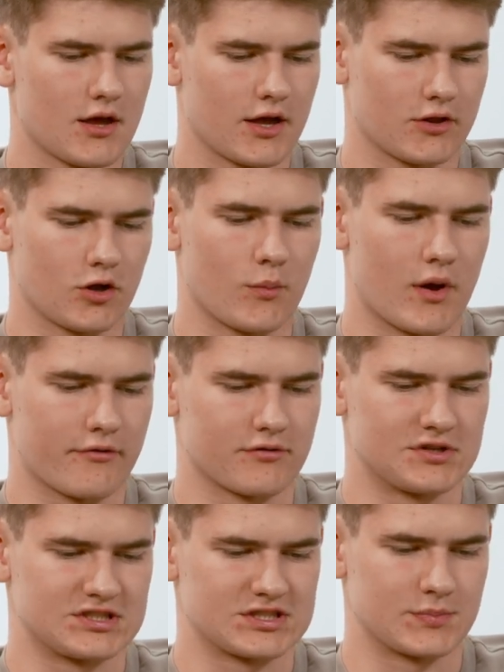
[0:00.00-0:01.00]
and all my
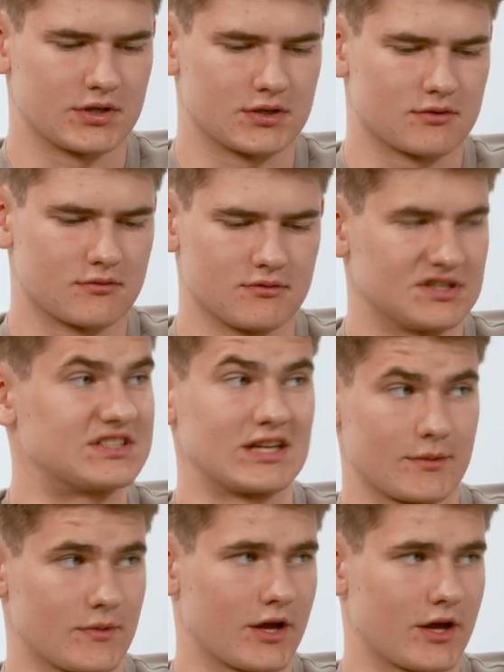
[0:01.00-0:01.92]
friends speak the same